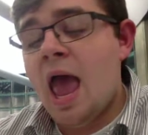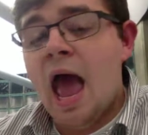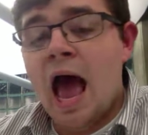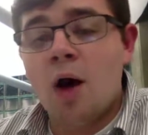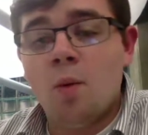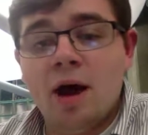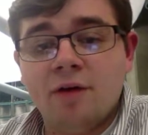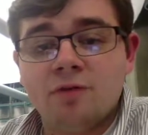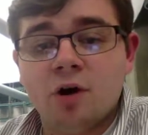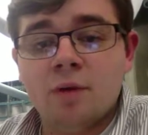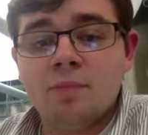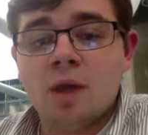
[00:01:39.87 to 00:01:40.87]

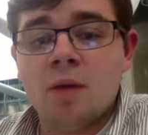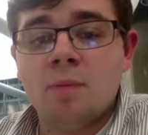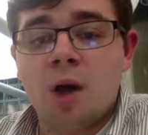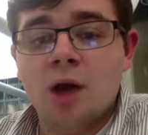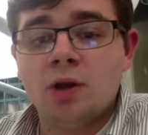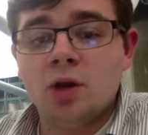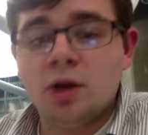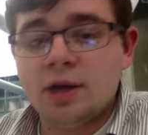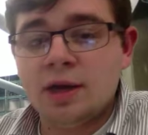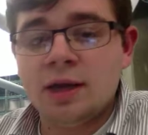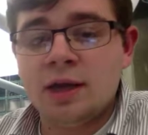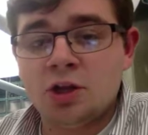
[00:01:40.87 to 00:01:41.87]
However, upon
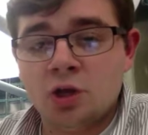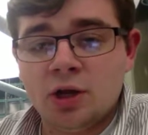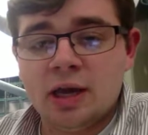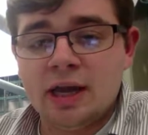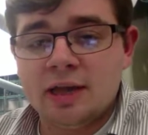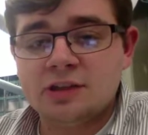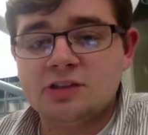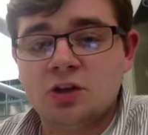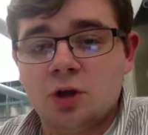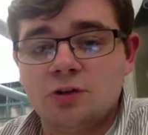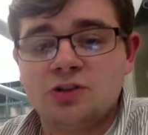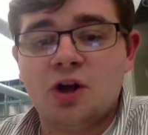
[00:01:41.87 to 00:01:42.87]
looking at this
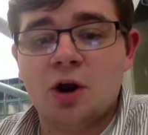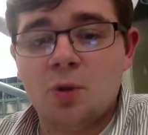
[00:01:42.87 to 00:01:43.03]
closer,